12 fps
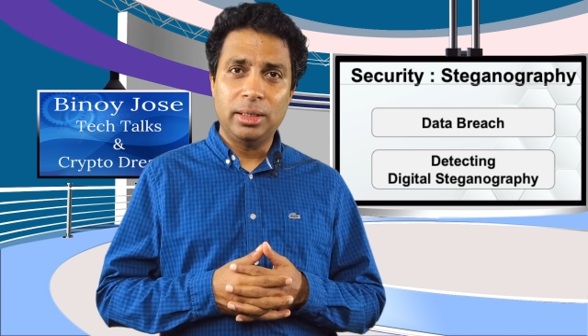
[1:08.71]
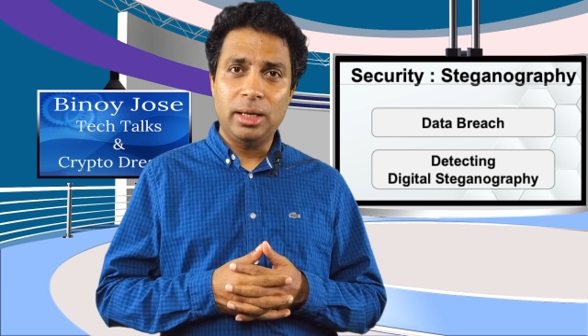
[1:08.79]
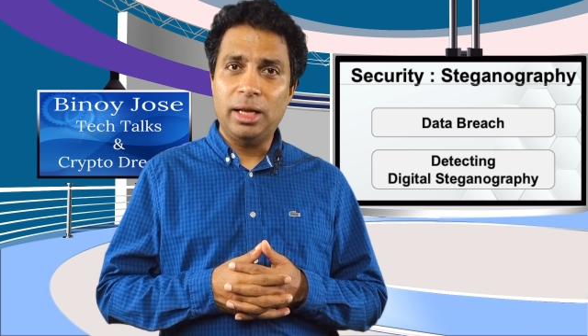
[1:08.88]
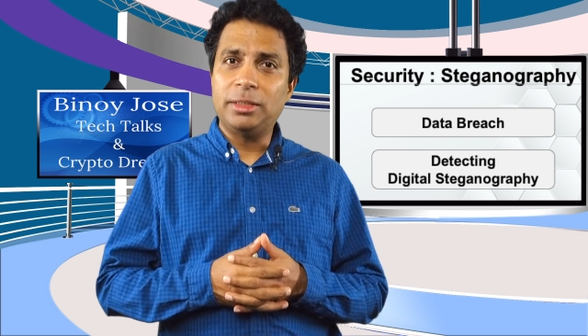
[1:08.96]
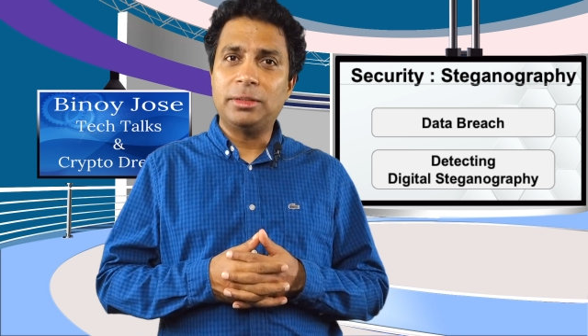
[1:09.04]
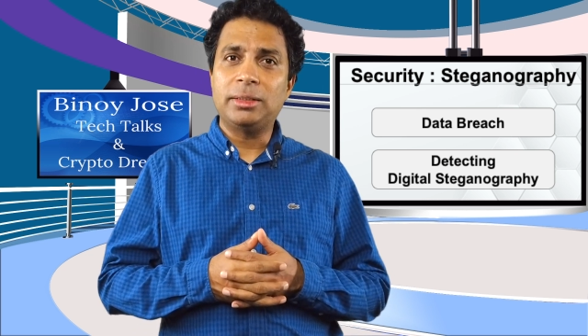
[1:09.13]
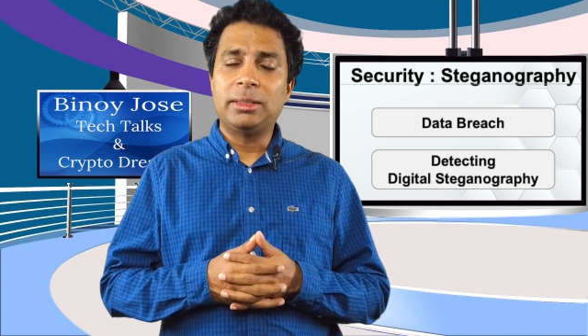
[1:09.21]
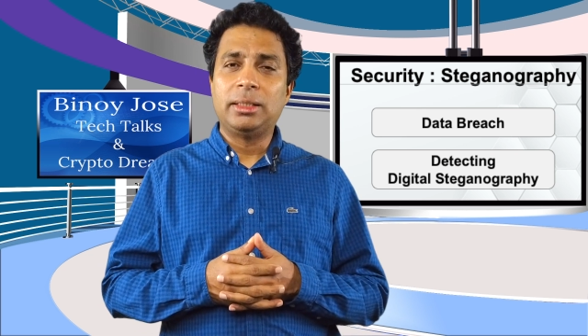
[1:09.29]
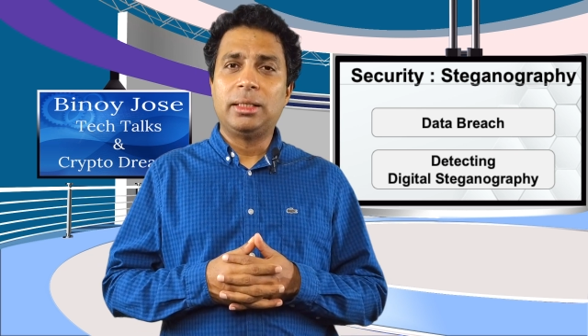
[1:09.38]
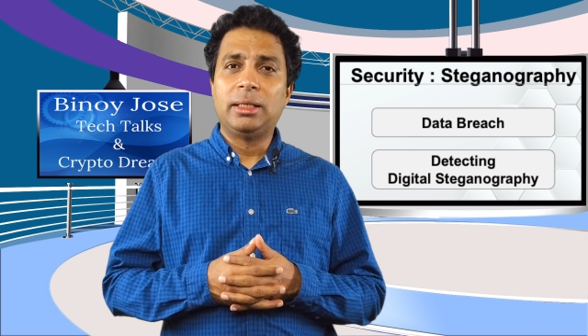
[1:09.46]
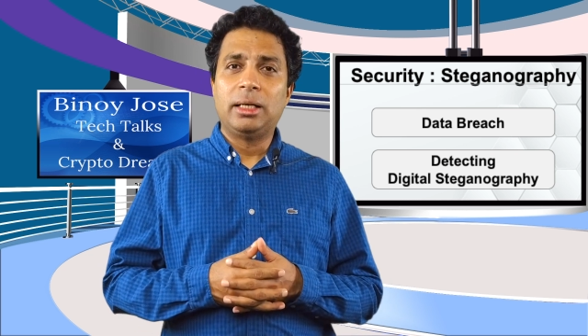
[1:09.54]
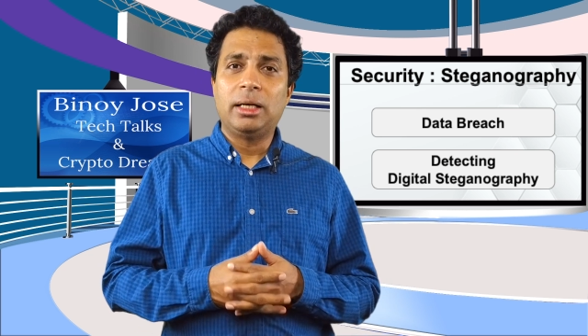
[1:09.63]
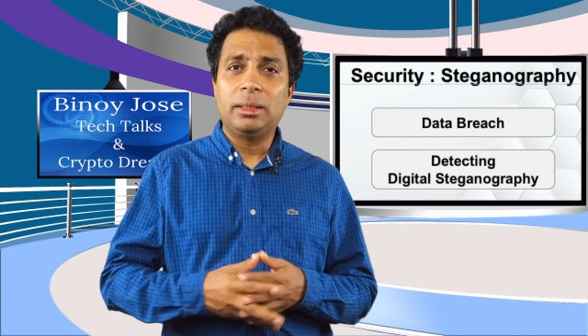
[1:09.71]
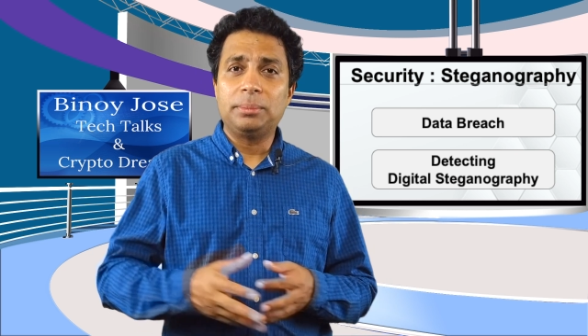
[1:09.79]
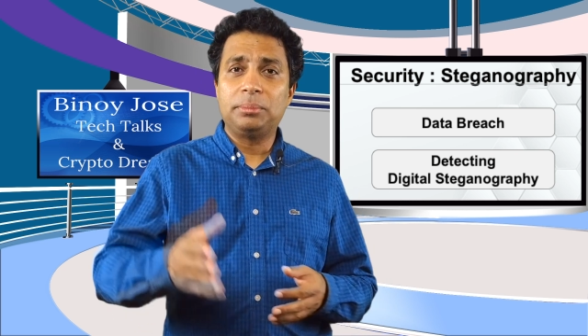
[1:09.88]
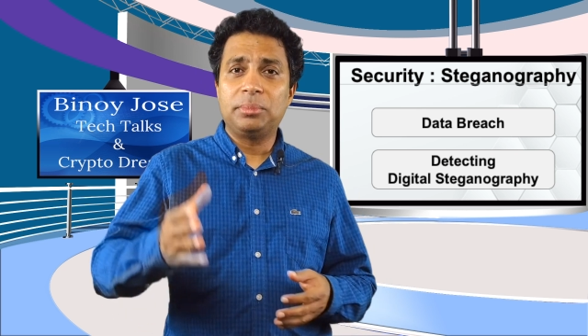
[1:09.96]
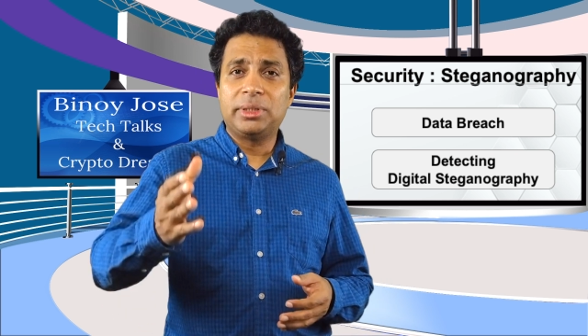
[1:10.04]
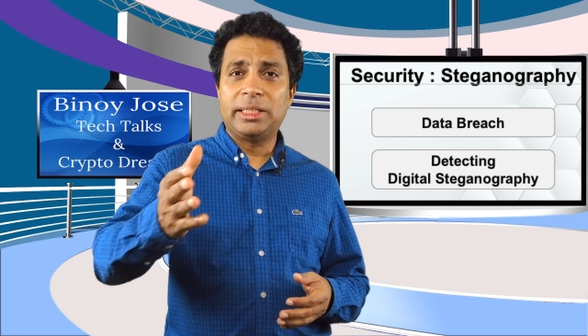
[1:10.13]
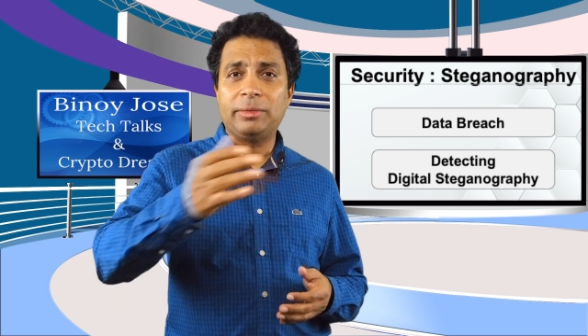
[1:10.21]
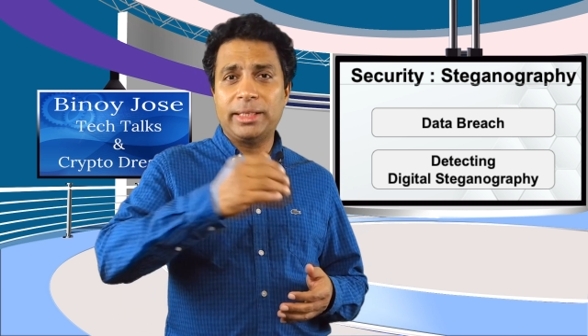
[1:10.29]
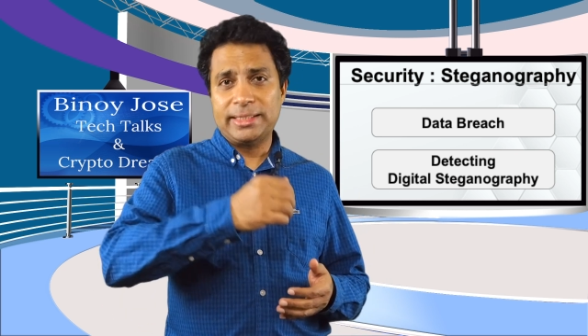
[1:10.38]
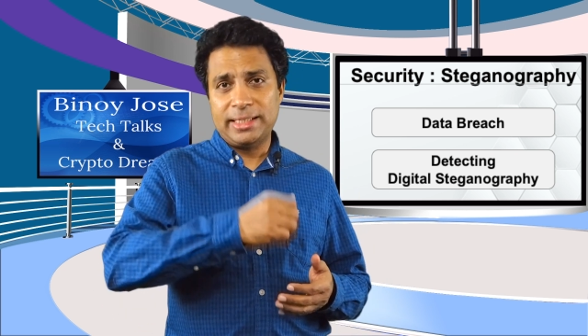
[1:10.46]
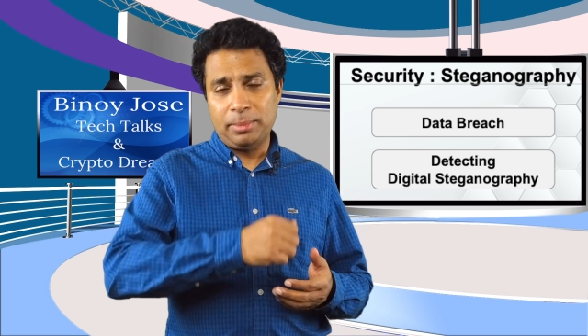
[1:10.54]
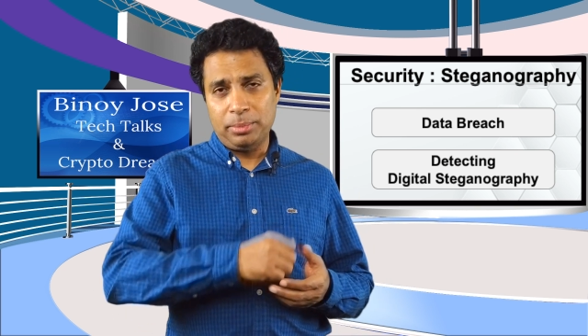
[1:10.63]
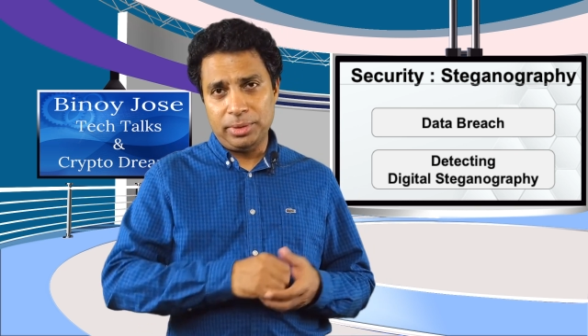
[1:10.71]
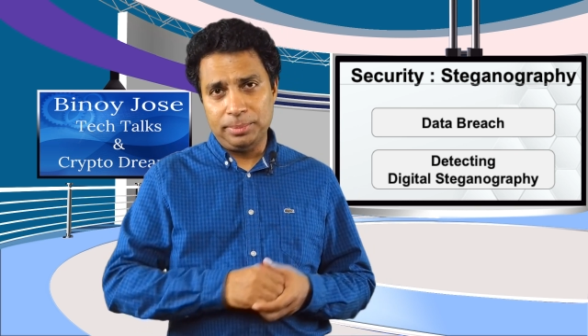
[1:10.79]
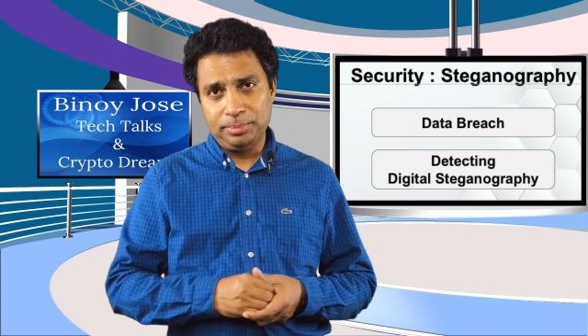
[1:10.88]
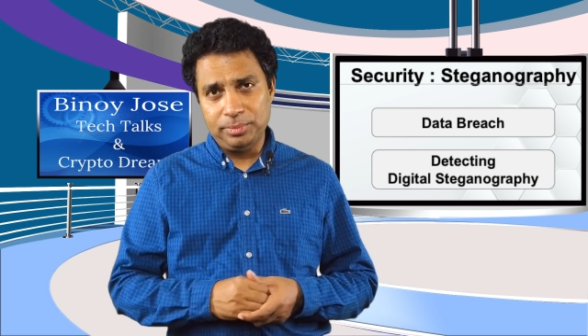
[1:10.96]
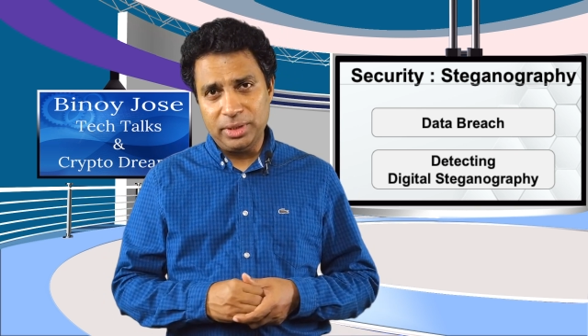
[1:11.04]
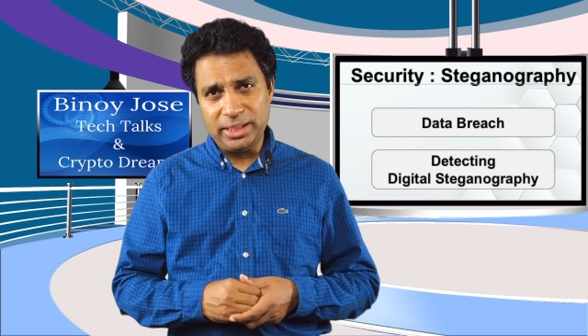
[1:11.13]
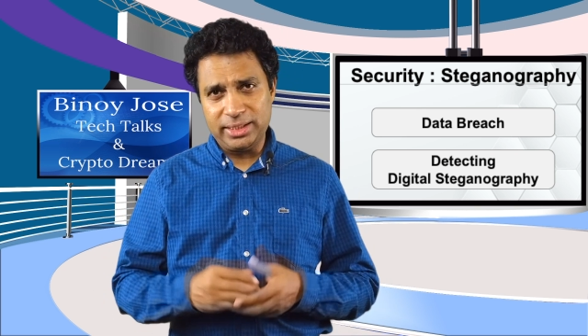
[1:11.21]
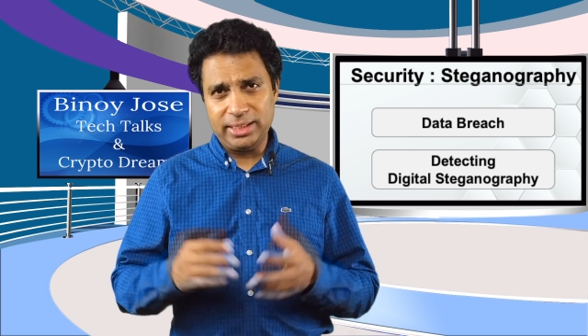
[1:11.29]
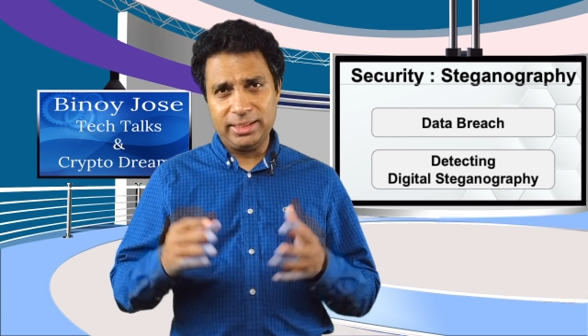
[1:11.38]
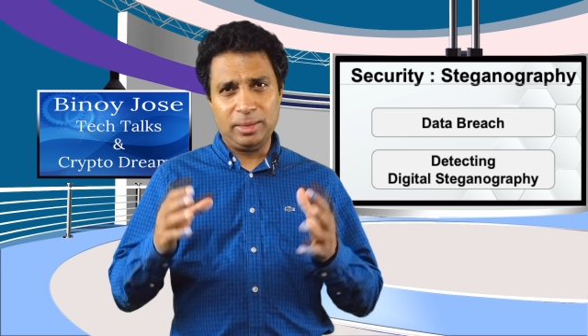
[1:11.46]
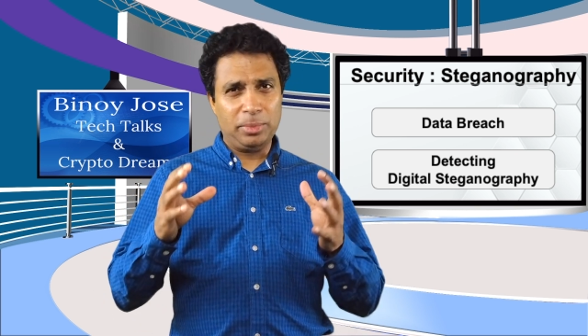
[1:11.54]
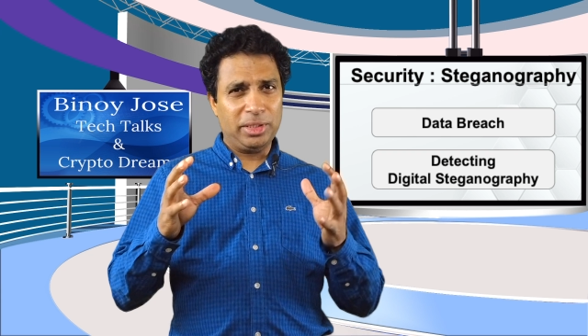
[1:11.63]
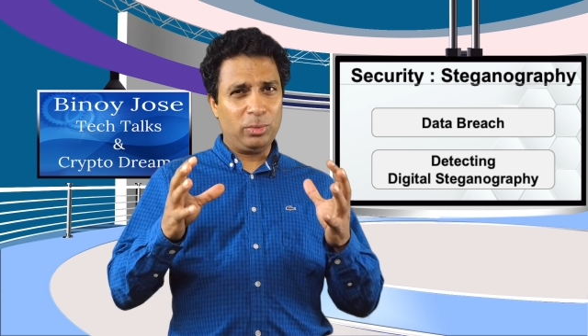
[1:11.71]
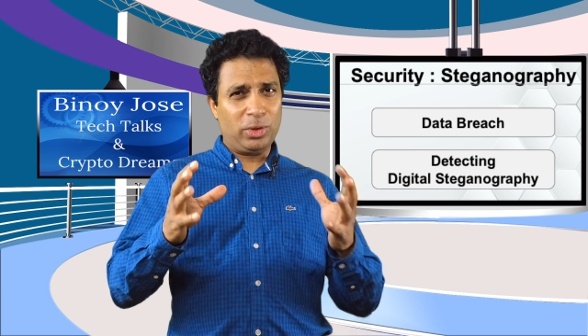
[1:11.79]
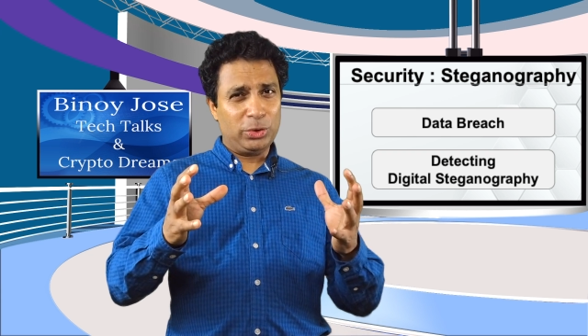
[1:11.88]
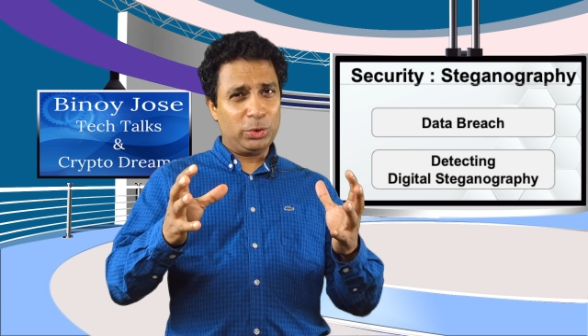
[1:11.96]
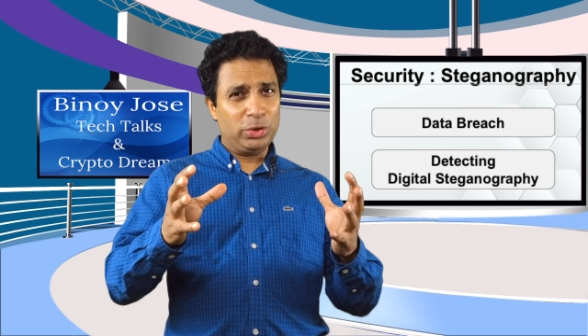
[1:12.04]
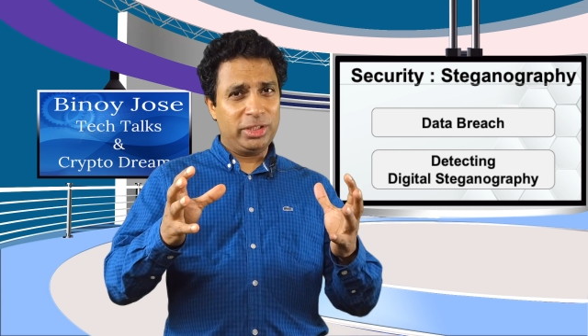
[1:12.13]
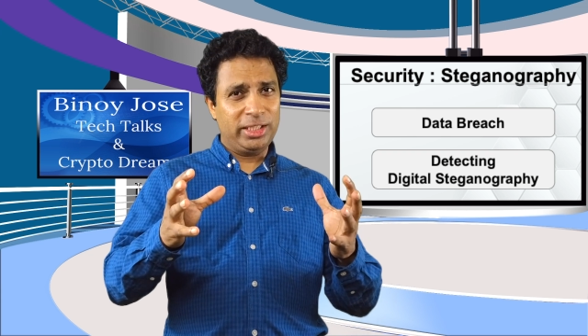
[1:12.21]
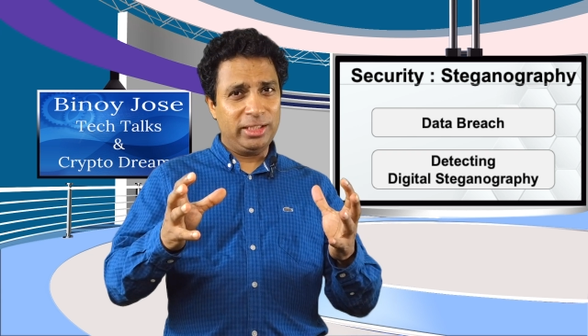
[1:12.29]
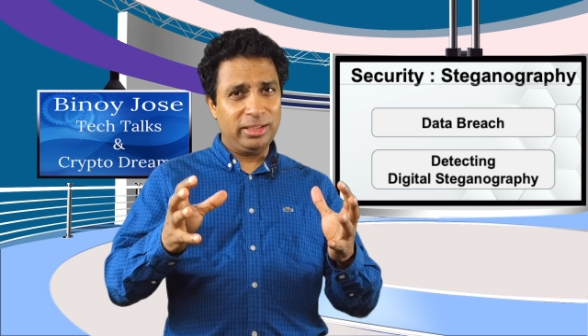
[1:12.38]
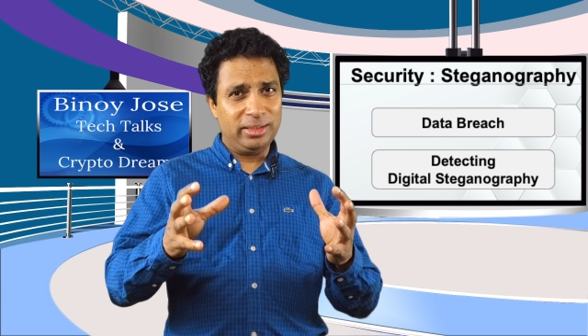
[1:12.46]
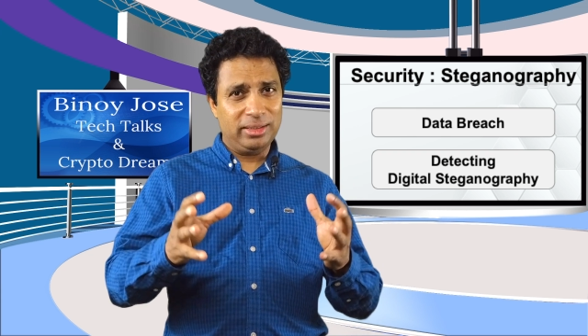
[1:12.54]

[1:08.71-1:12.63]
And give an example. Let's say somebody wants to steal